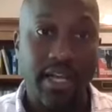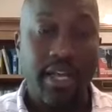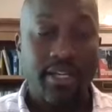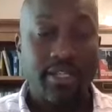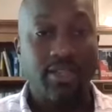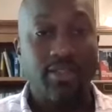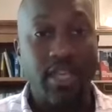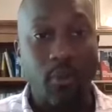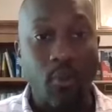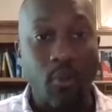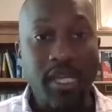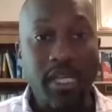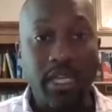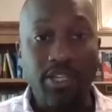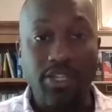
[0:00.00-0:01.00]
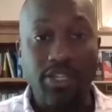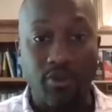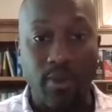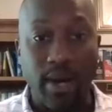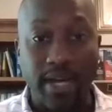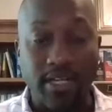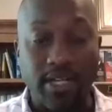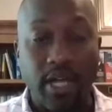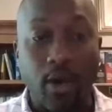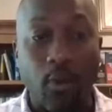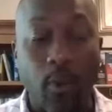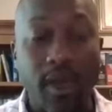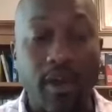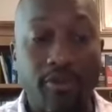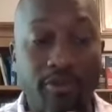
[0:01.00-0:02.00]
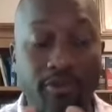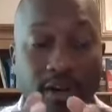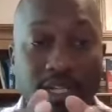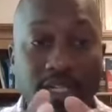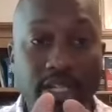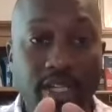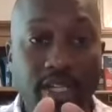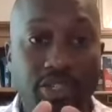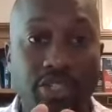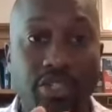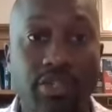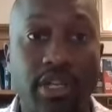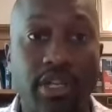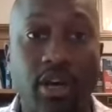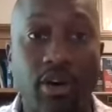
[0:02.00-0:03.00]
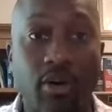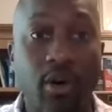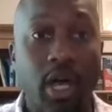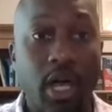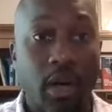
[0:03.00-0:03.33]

so that we can direct where funding should go,